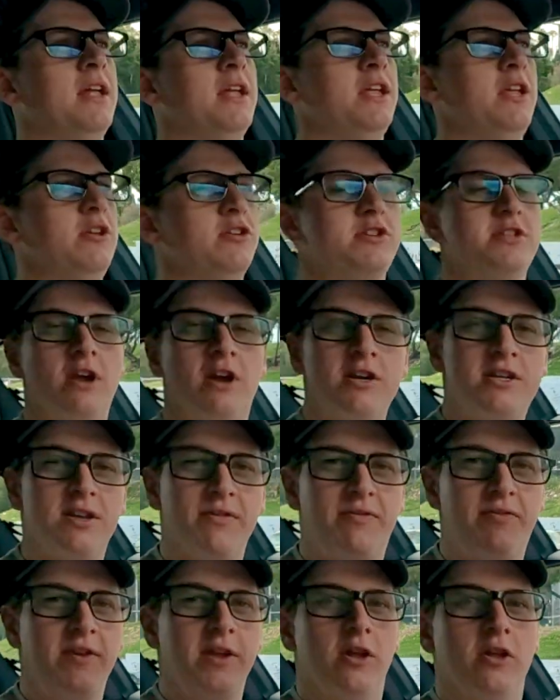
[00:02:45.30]
You start to
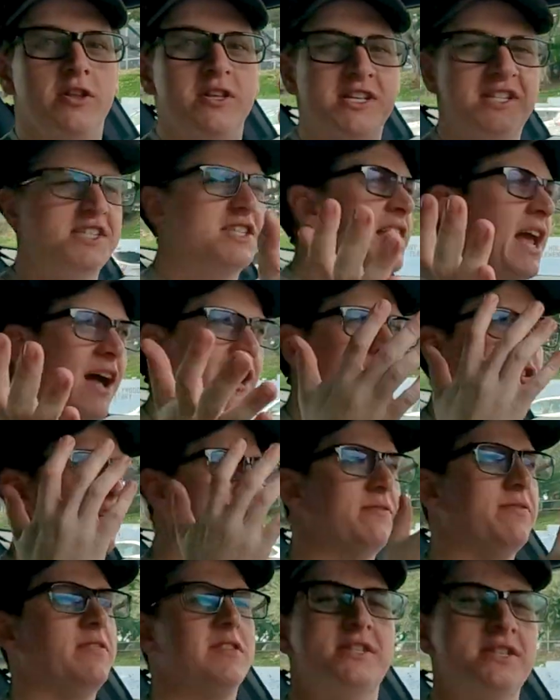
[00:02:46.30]
feel
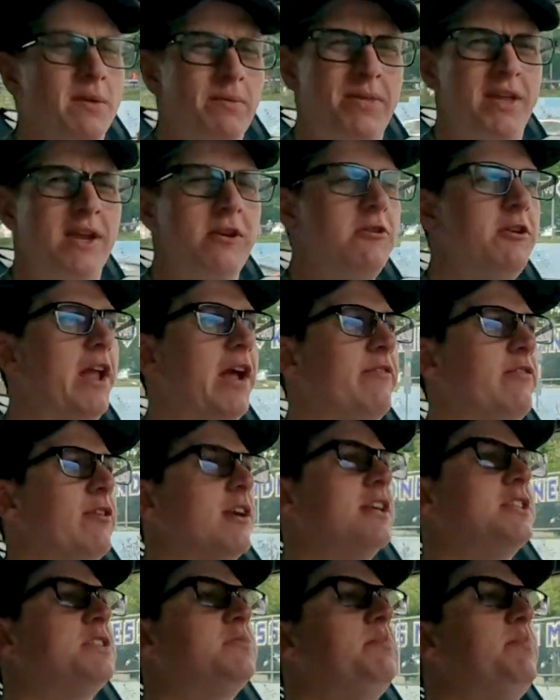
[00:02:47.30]
nostalgic for something you never
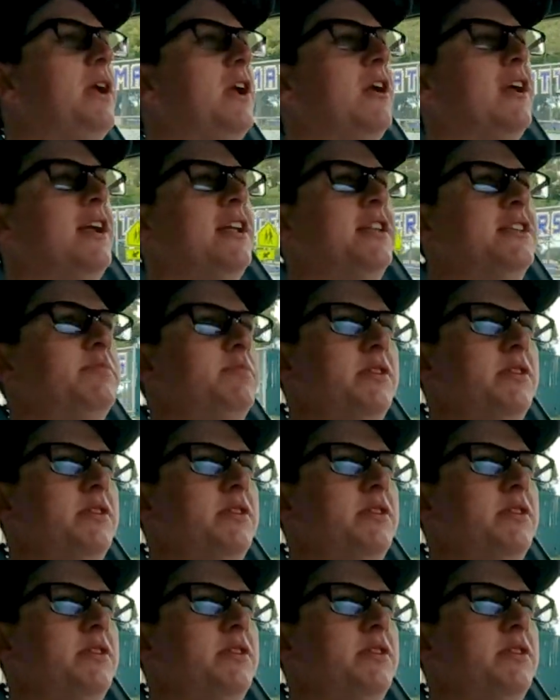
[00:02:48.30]
experienced.